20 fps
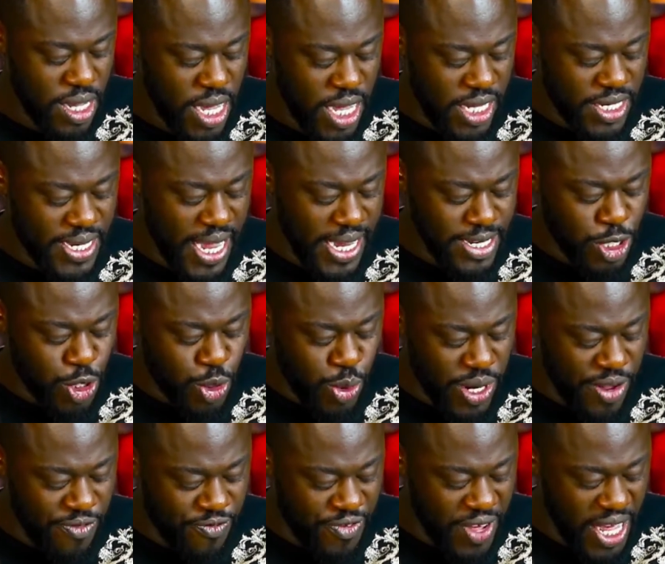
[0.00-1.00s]
He says to
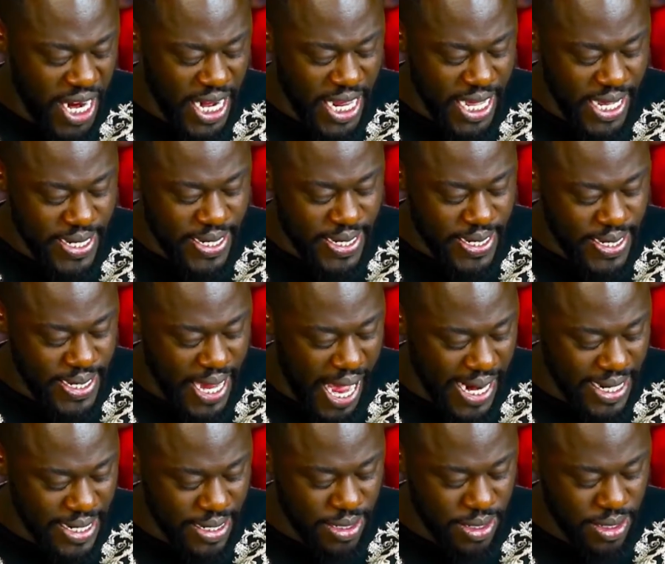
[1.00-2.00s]
reveal his
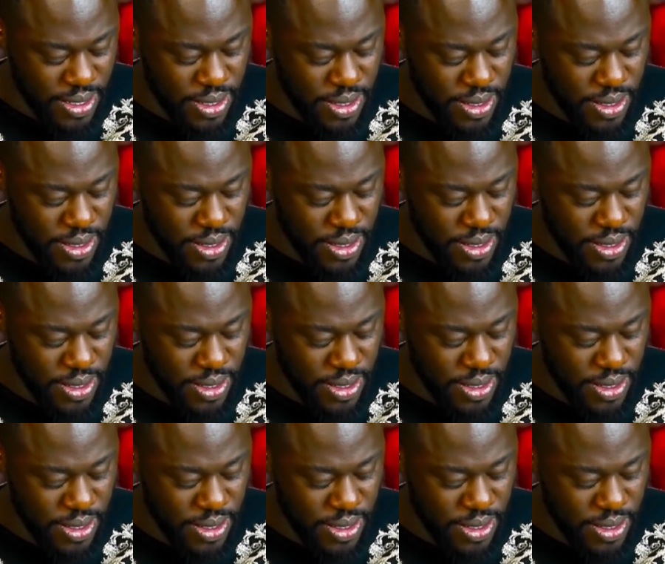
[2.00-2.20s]
son